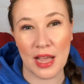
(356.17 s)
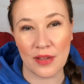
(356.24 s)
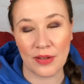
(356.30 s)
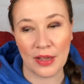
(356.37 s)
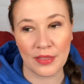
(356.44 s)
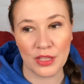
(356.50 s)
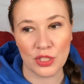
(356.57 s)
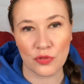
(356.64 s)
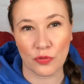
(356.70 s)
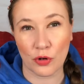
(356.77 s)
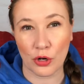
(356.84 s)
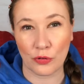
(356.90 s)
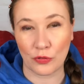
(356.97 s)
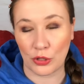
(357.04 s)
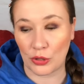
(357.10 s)
I've had this for
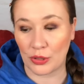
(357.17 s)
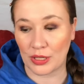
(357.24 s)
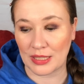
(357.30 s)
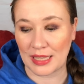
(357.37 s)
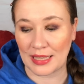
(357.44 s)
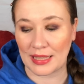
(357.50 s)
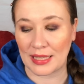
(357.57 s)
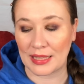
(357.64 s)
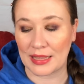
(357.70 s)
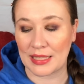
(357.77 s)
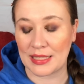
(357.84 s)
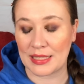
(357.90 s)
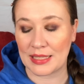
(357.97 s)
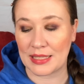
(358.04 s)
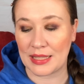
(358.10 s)
a few years, I think.
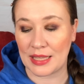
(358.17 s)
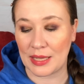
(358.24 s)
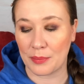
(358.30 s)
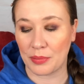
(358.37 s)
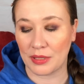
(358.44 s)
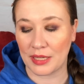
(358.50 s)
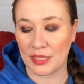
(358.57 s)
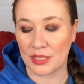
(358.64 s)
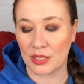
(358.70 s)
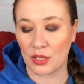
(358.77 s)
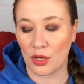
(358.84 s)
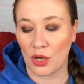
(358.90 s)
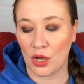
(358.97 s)
This is the Bliss